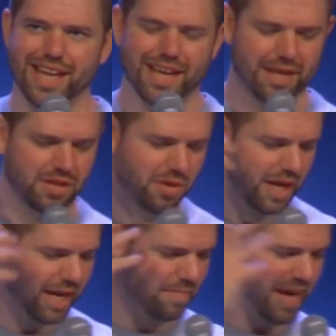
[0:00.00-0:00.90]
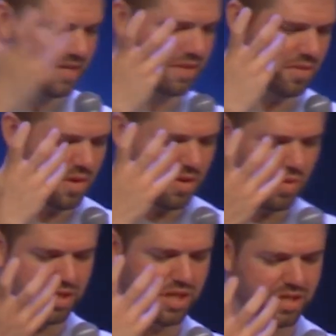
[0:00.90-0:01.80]
And I don't. I imagine
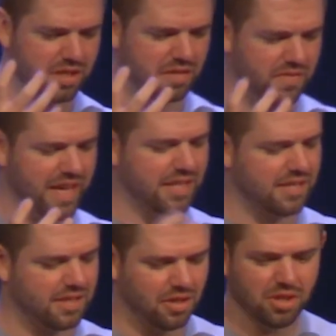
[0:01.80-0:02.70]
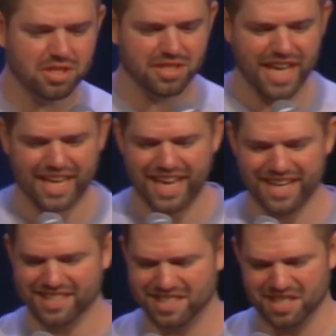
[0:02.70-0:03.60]
what Jesus' face looks like,
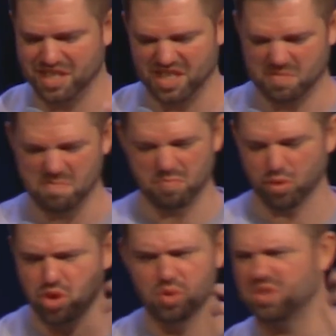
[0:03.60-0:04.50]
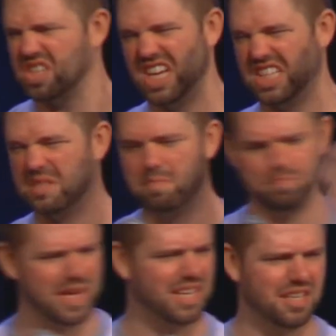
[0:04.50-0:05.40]
and it's, it's, it's bruised, and it's
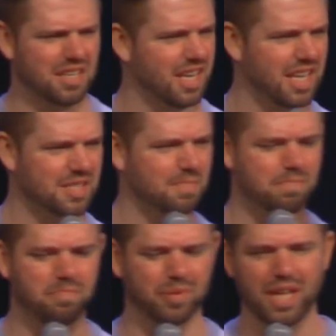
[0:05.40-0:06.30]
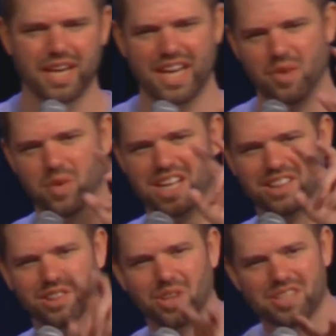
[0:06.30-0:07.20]
beaten, and it's bloody. And when
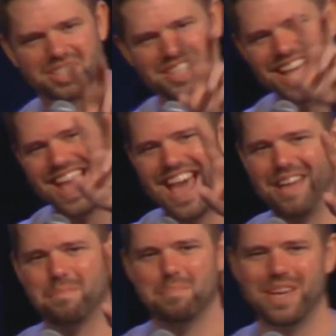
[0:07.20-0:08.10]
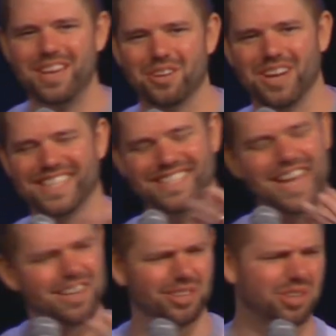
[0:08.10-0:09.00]
he looks at Peter, it's not a